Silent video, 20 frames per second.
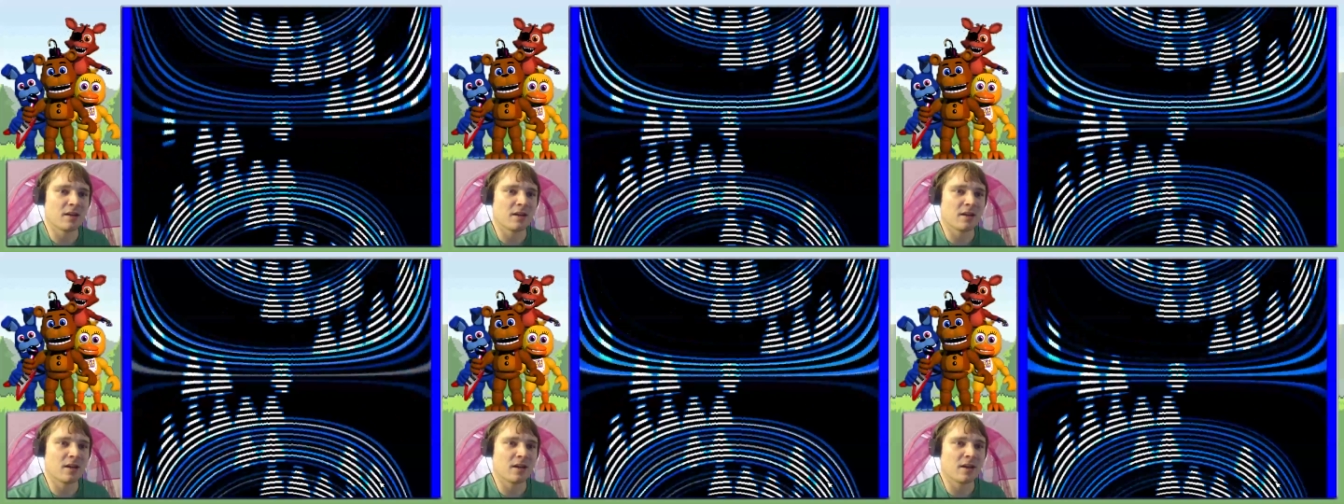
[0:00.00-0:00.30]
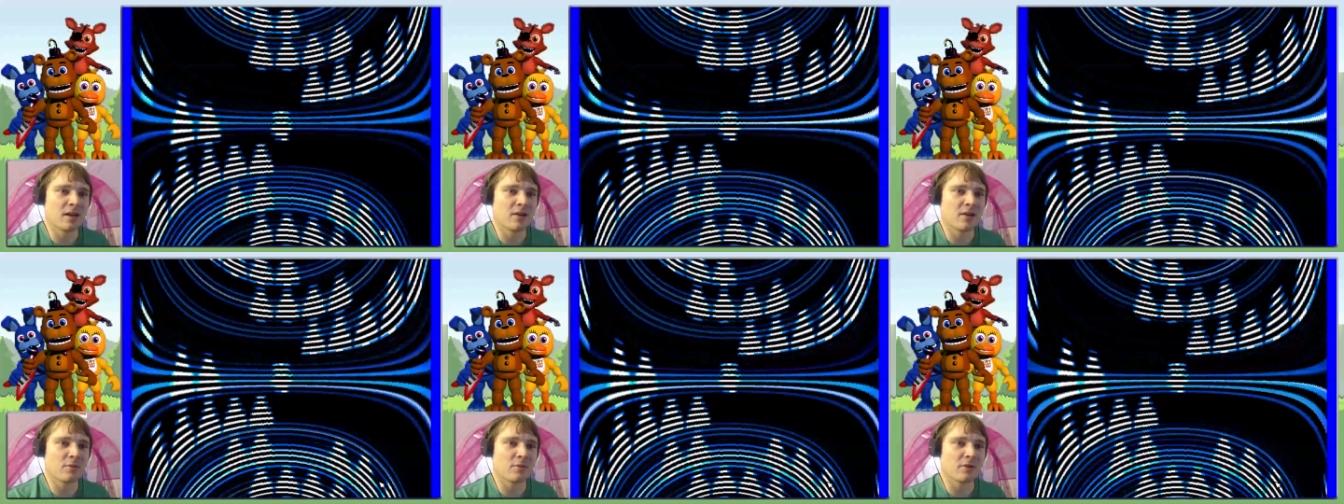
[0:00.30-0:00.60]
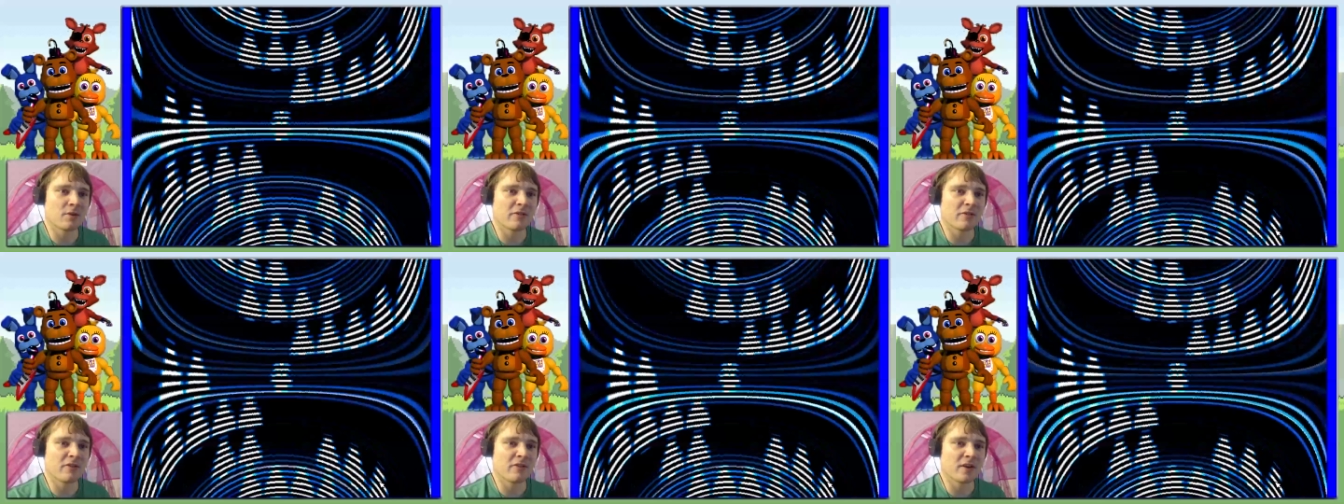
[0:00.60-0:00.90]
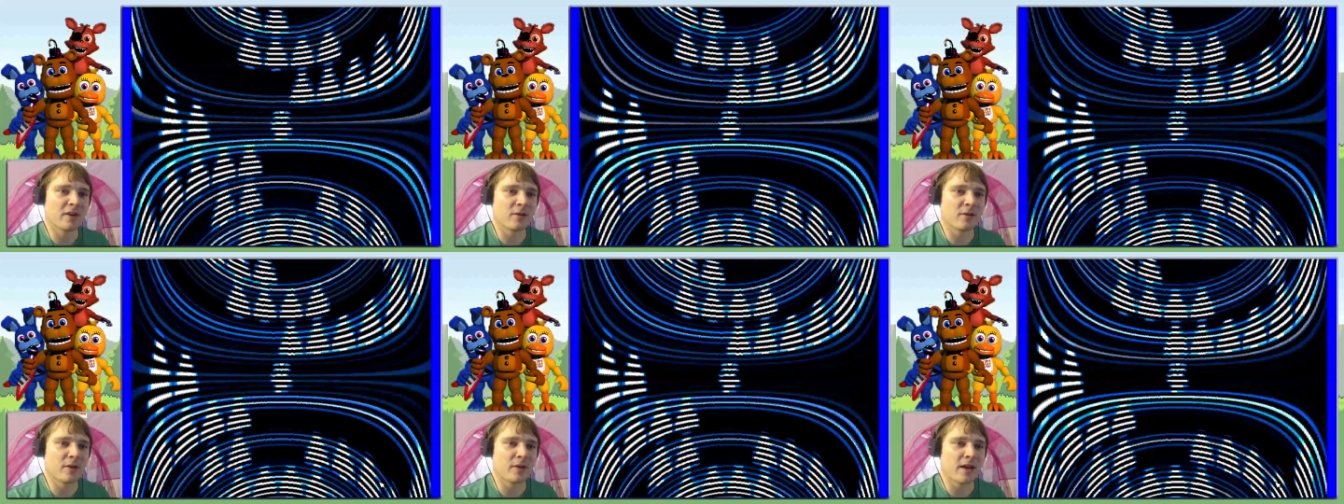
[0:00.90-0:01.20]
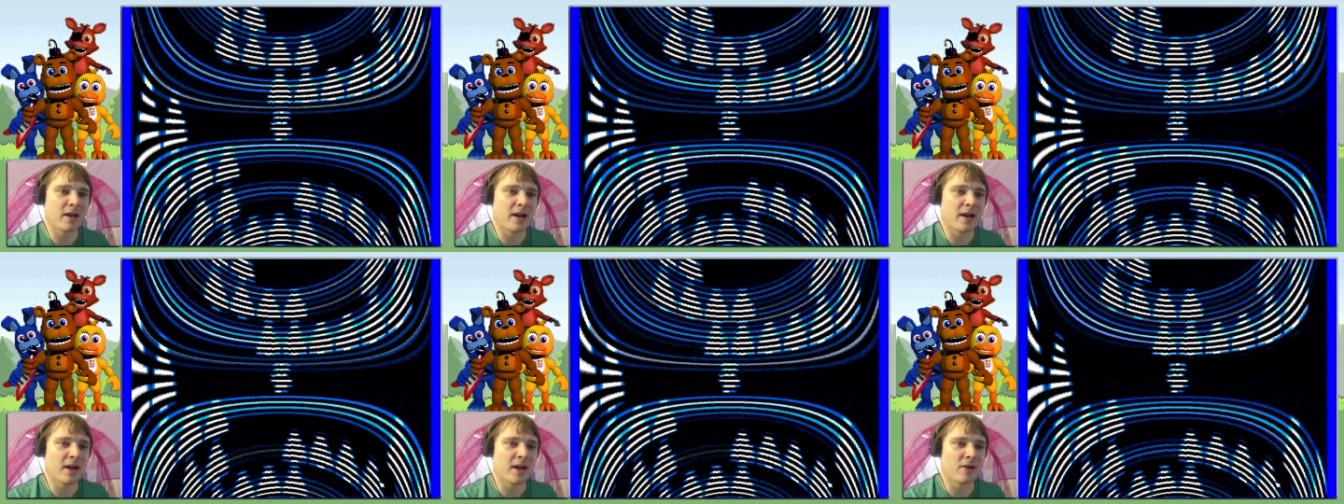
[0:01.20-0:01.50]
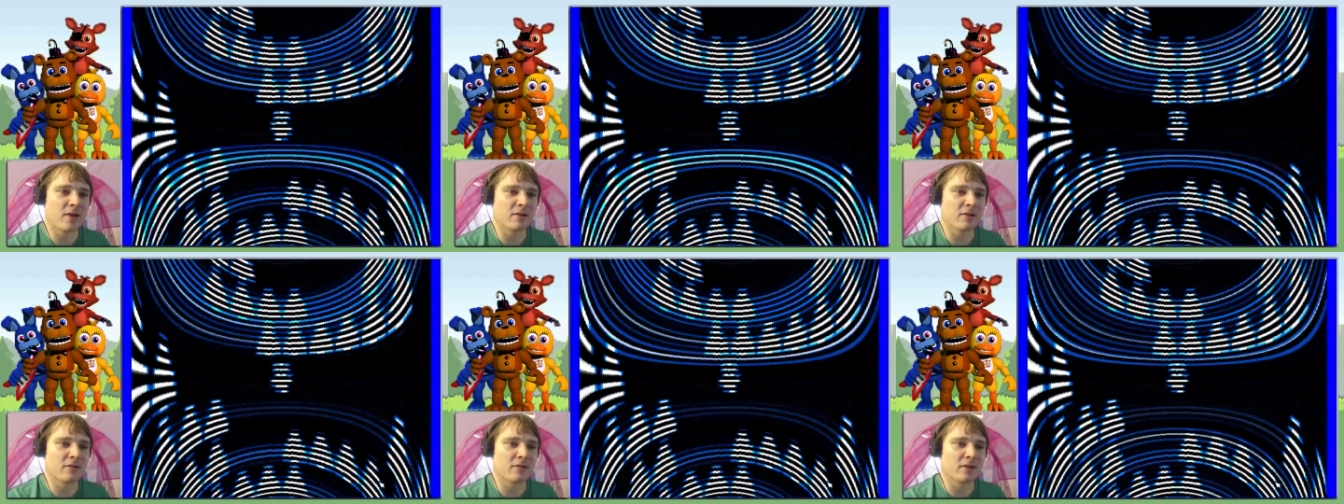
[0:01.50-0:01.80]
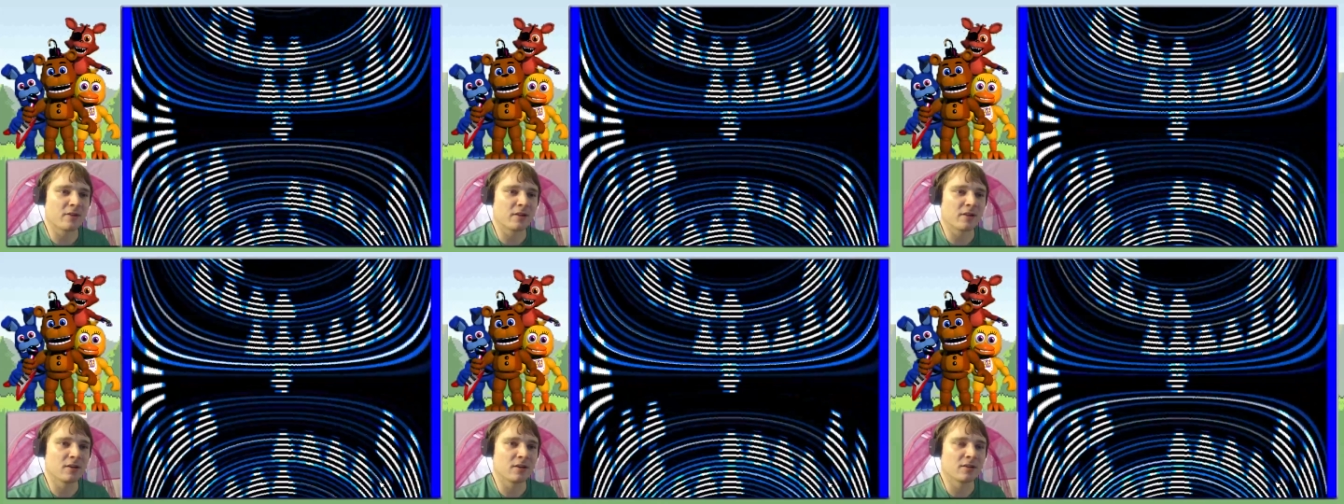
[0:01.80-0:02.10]
And we're going to find our way out of
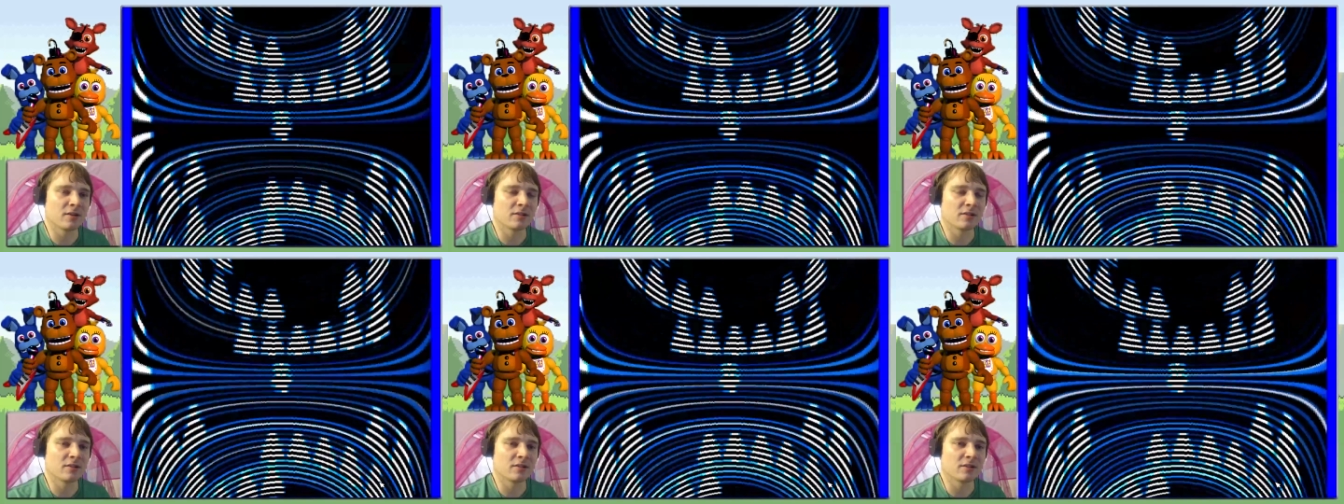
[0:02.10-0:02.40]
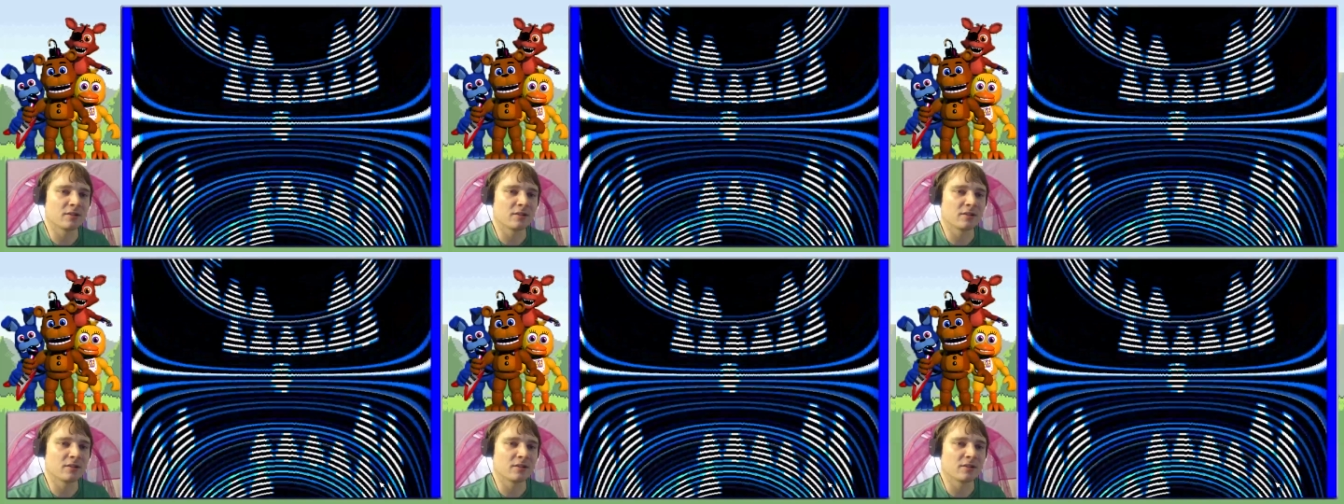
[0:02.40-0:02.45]
here.